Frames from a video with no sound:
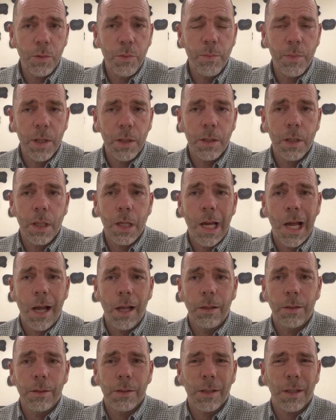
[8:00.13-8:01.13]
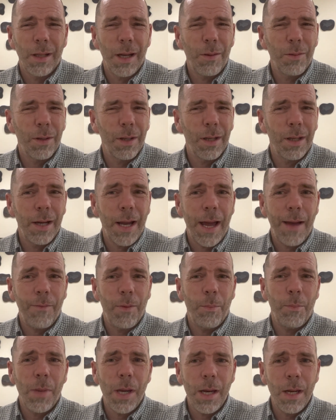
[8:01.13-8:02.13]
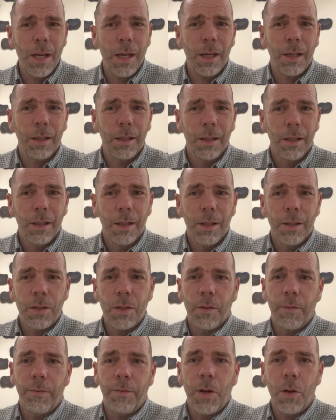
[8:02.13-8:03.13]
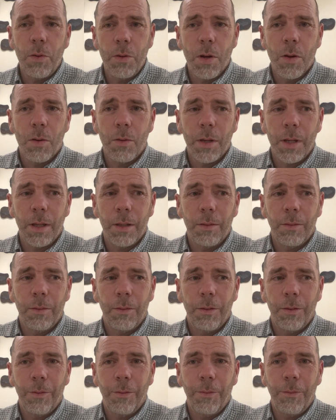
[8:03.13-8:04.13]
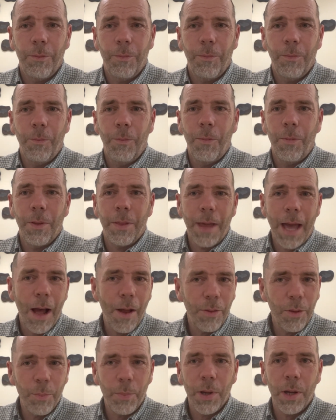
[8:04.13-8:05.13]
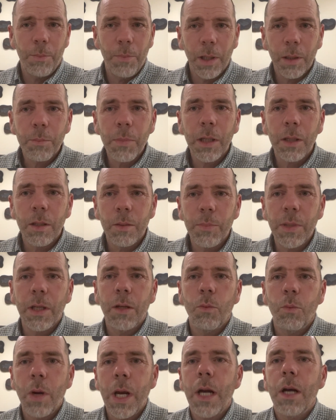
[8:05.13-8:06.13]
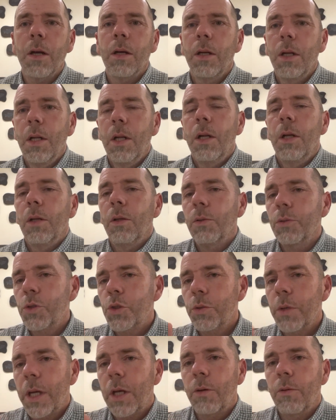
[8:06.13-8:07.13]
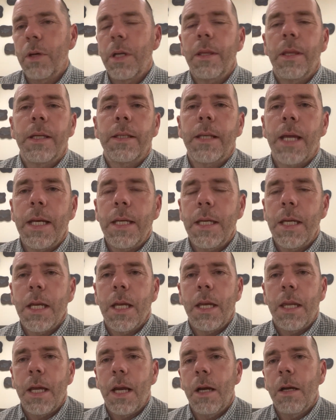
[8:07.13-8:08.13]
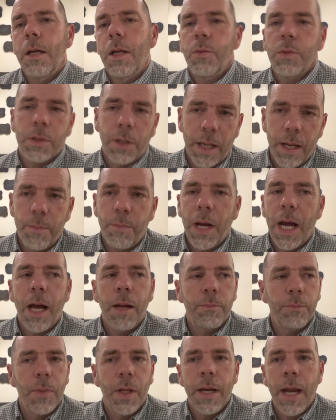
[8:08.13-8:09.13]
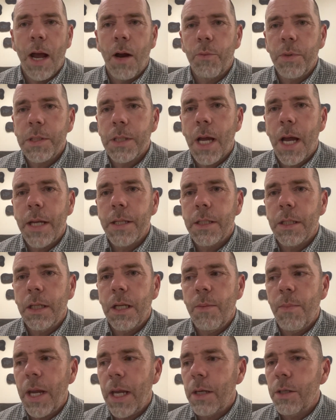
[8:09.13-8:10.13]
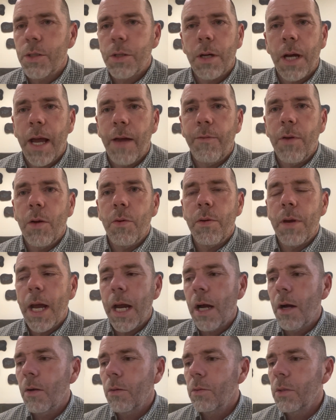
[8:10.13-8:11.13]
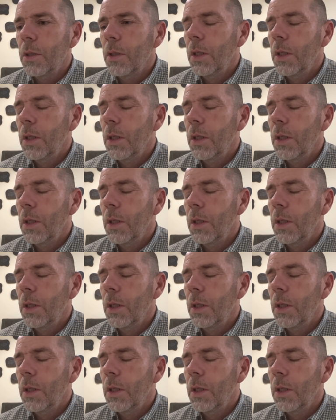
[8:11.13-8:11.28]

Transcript: million, and they were going to have a meeting to vote on it without the public becoming aware. A little trickery that they did there, and it was led by the now resigned city manager. I have no doubt